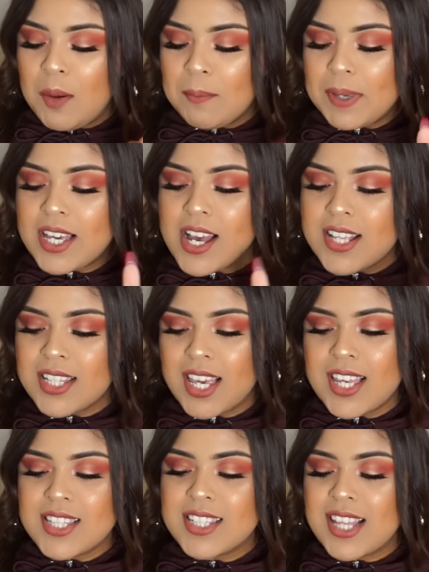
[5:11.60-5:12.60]
because
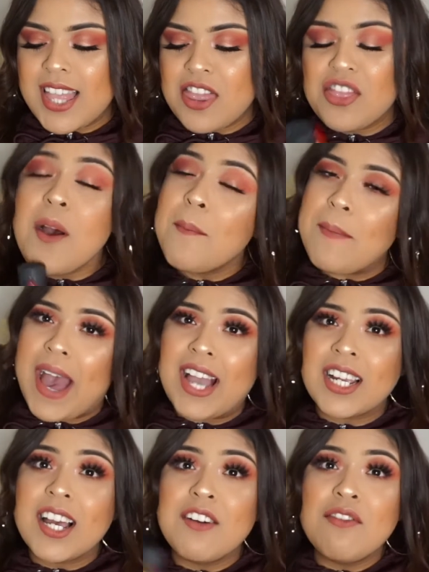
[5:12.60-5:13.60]
it's the
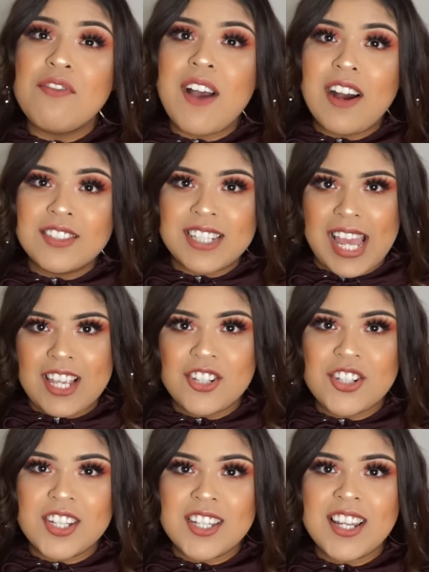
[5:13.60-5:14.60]
MAC
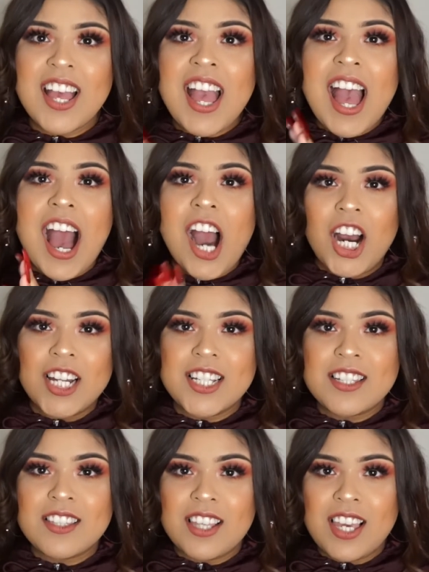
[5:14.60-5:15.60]
foundation.
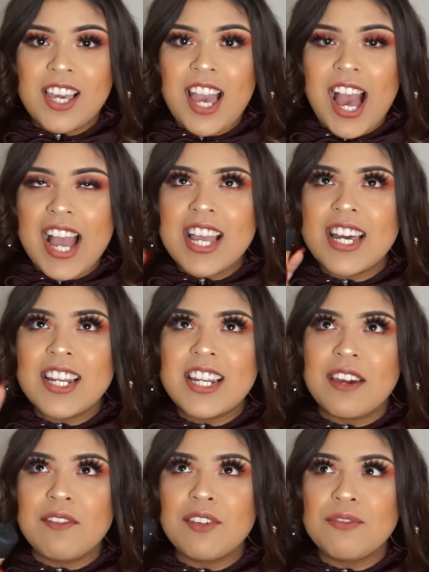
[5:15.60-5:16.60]
Honestly, I had
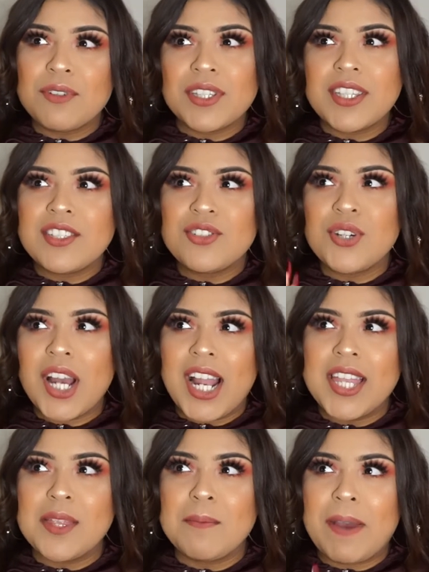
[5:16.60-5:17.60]
never really
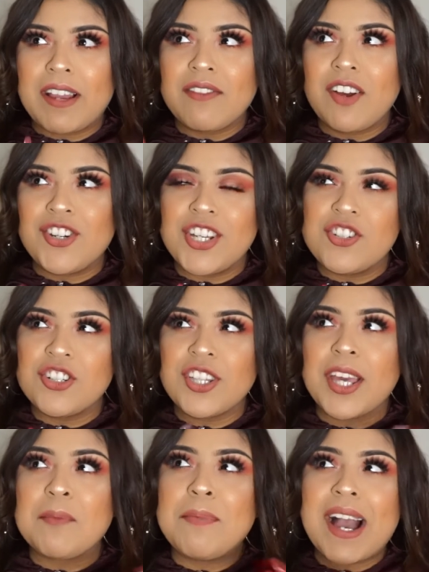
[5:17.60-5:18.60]
tried the MAC foundation.
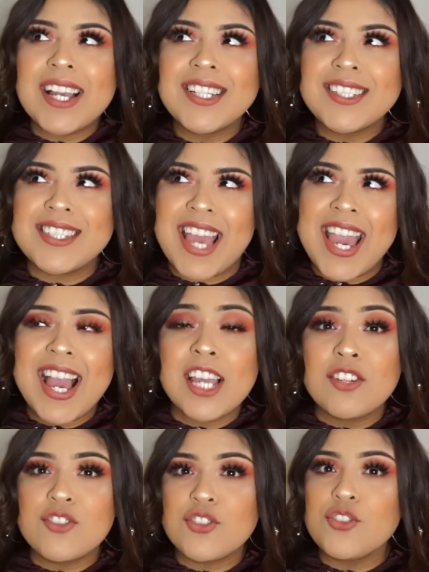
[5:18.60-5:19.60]
Like, back in the day, I
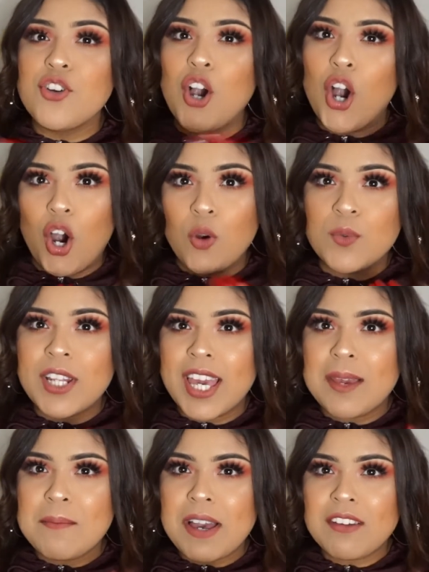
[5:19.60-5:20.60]
used to own
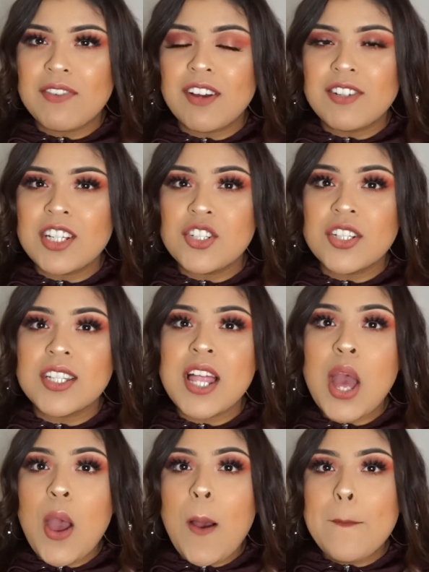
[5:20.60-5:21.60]
a MAC foundation,
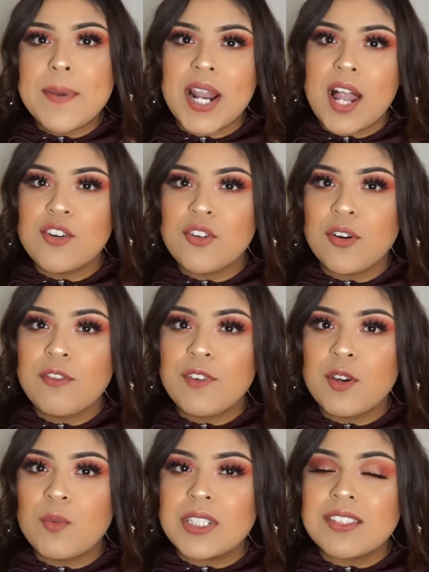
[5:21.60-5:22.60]
but I don't know if
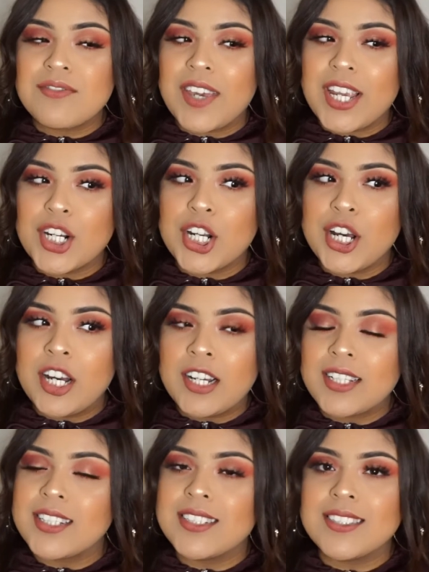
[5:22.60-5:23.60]
it was fake or
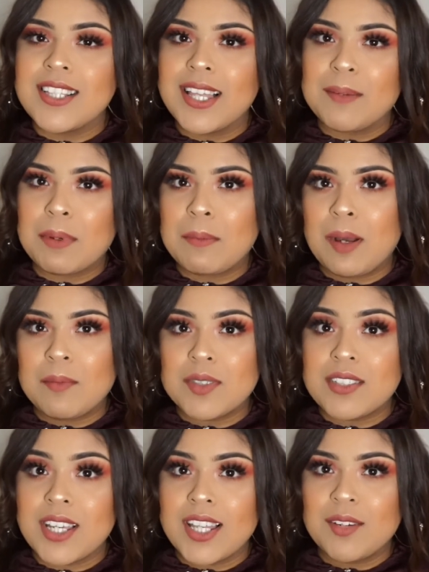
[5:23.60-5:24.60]
not because, like, my mom
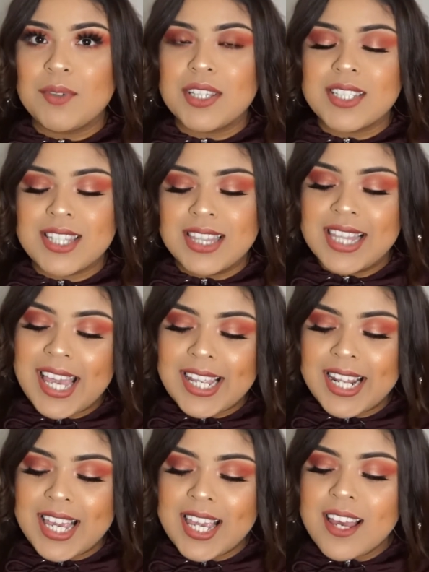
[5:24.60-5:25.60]
used to get it with this
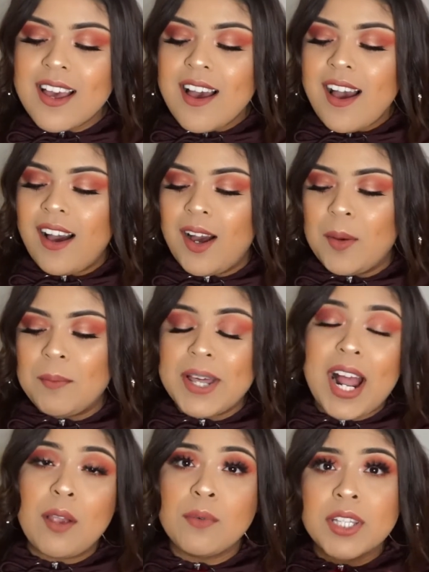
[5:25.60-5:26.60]
lady. But
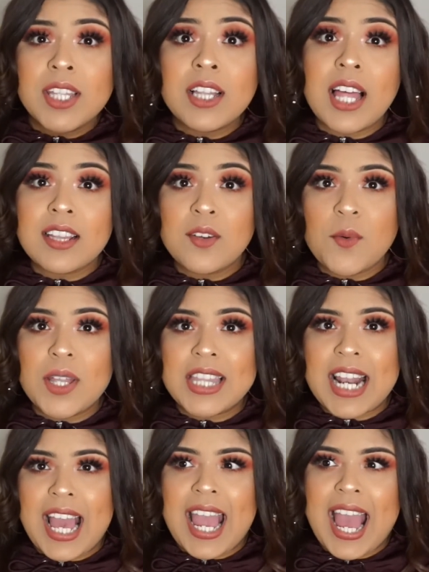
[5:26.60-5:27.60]
I really liked the one
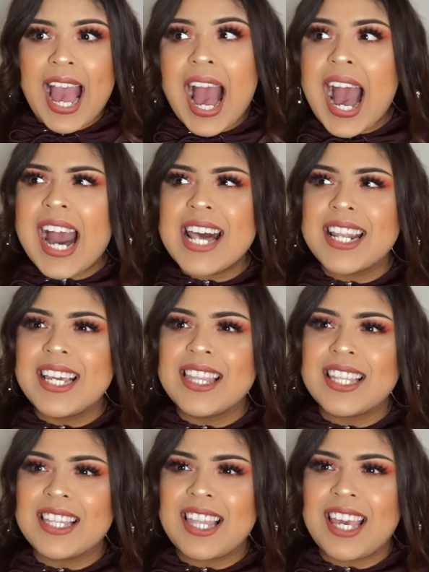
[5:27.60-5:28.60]
that I had,
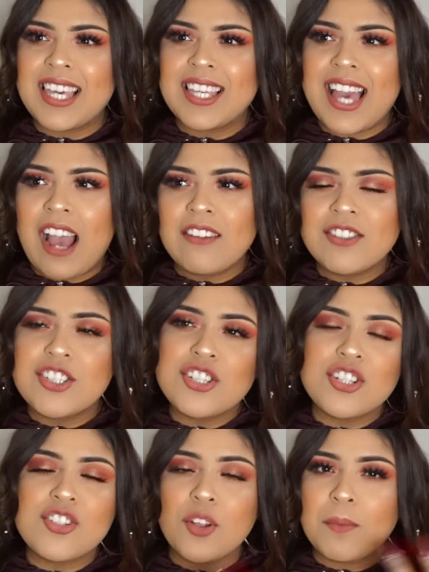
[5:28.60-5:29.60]
and then, like, after
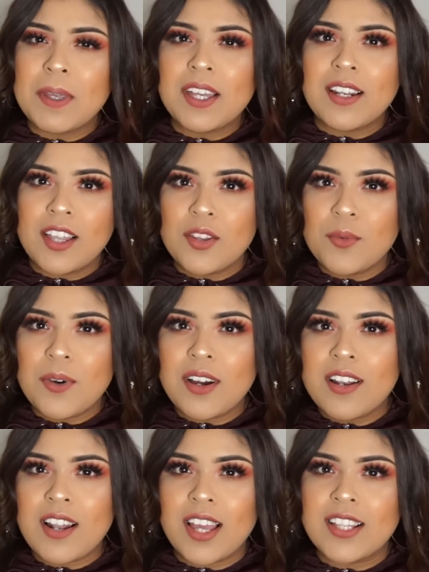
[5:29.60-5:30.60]
she sold me another
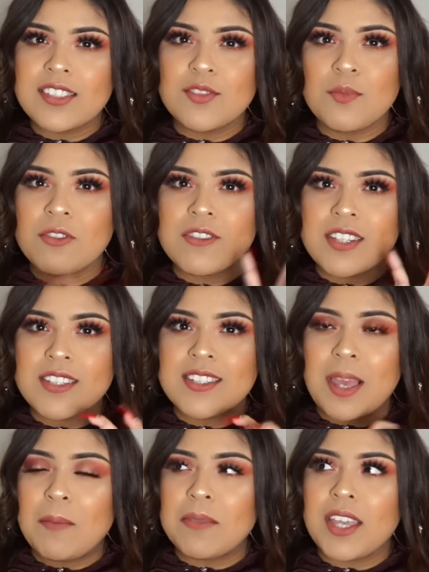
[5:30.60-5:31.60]
one, like, supposedly the
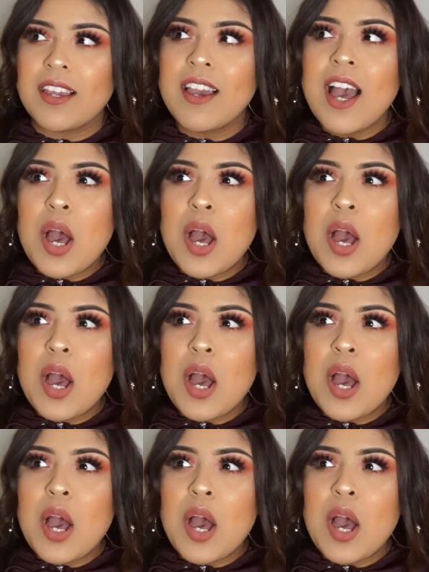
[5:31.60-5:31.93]
same thing,